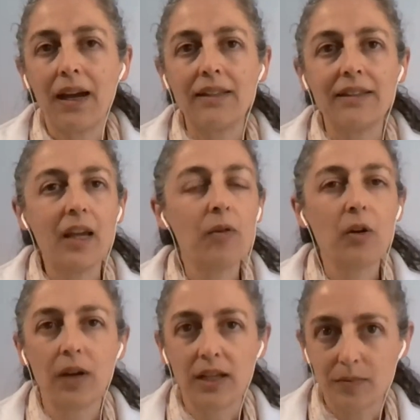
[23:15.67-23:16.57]
And they
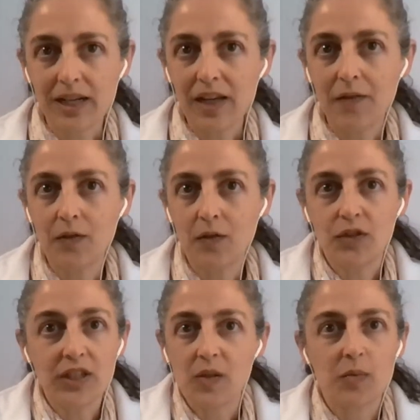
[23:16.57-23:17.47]
were quite brave
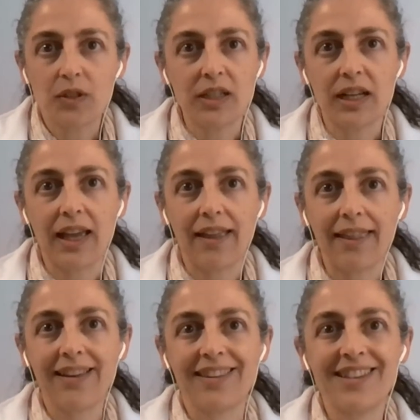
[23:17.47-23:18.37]
to just put it like
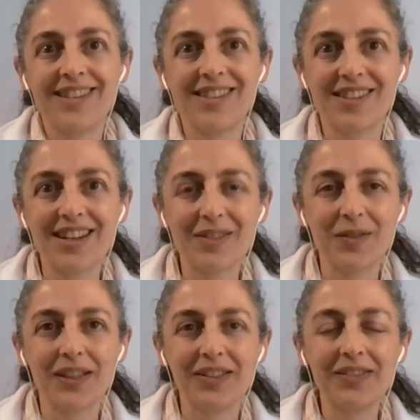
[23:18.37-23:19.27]
that straight
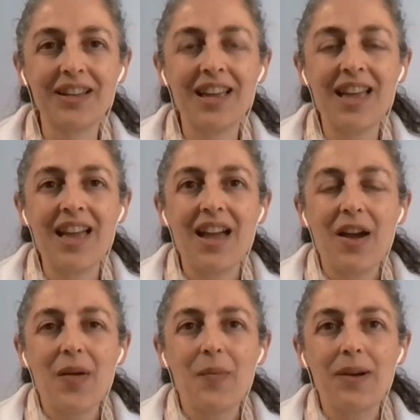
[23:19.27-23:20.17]
away, you know.
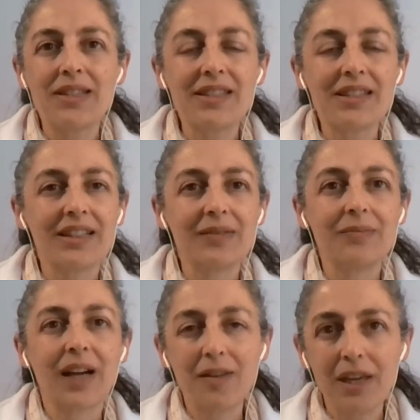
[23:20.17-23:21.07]
But
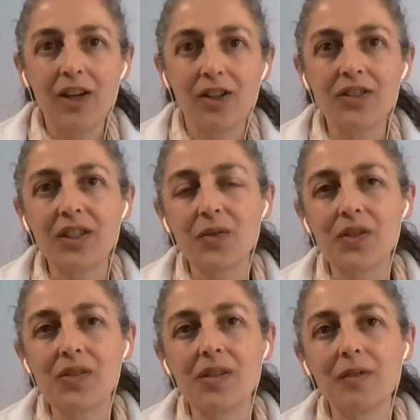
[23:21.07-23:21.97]
I'm in contact
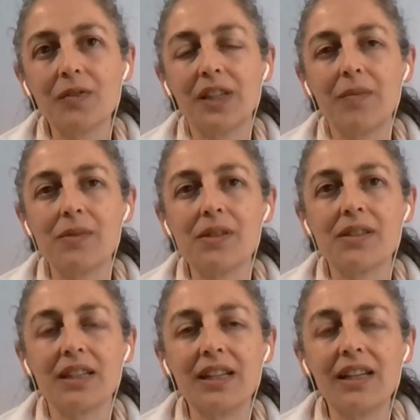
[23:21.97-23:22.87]
with some of them
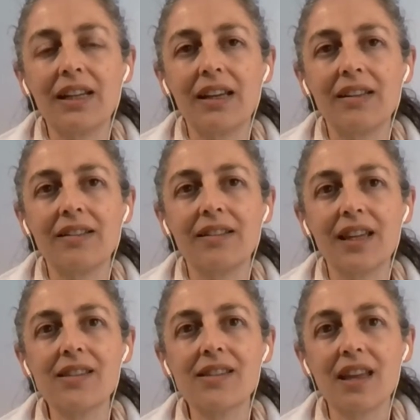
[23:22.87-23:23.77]
still, and
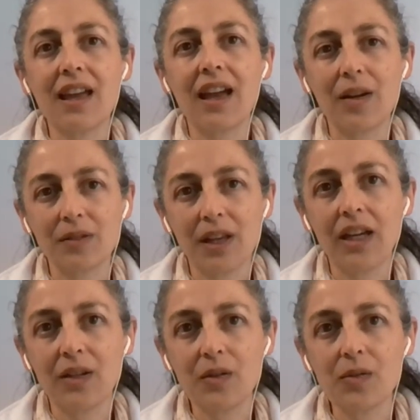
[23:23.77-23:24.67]
they say how
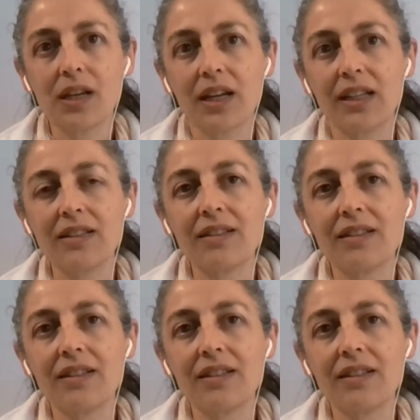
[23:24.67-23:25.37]
they are using it.